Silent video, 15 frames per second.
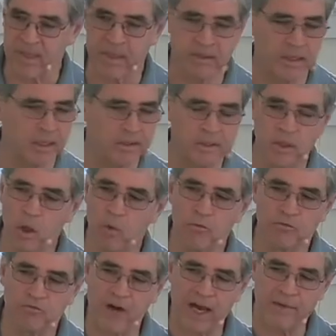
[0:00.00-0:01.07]
You
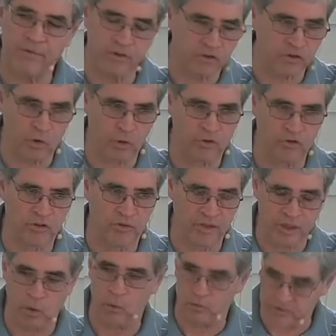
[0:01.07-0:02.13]
don't find the church in
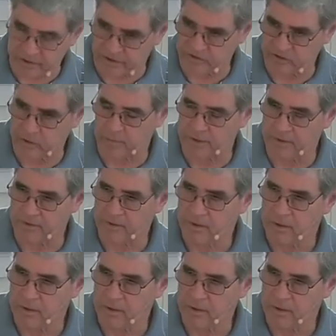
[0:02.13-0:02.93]
the Old Testament.